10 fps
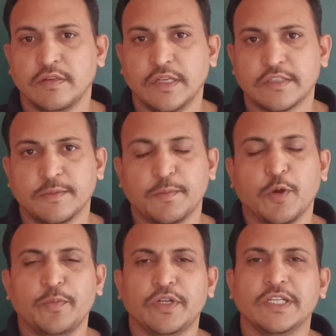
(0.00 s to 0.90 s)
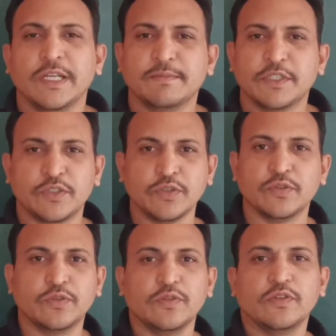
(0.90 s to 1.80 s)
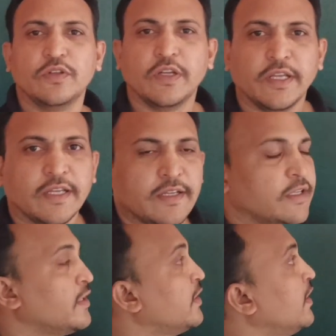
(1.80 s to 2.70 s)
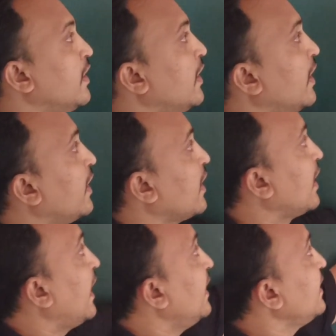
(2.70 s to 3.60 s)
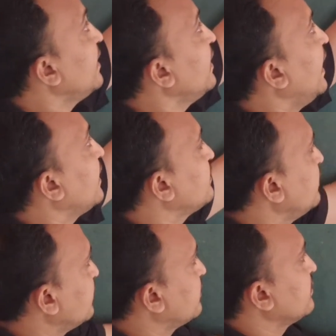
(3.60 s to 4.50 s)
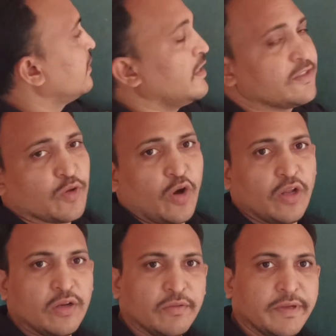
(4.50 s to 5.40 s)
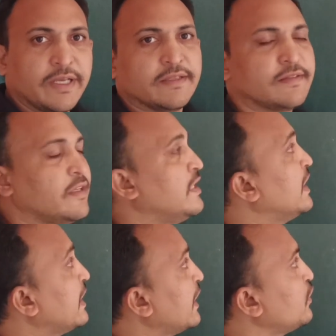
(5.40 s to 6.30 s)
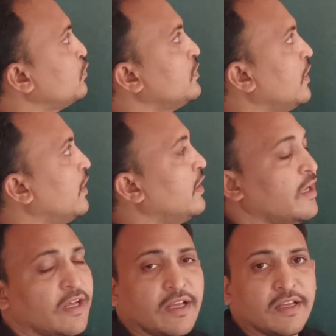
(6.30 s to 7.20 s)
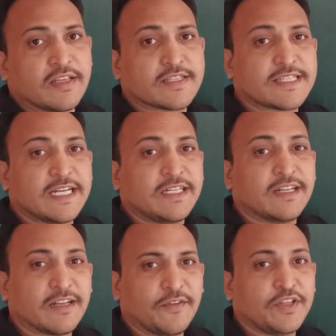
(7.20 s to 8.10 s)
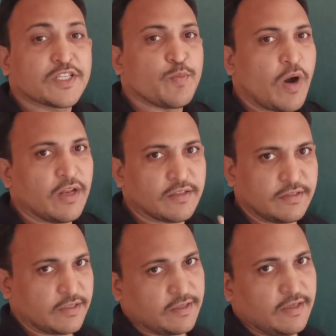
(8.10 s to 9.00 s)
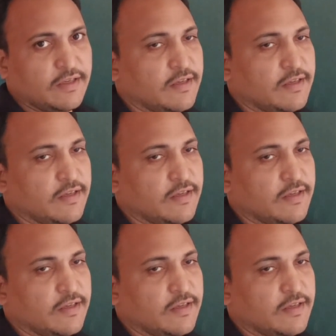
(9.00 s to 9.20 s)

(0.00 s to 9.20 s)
Next, property number 2, a radial axis is always nearer to the center of the smaller circle.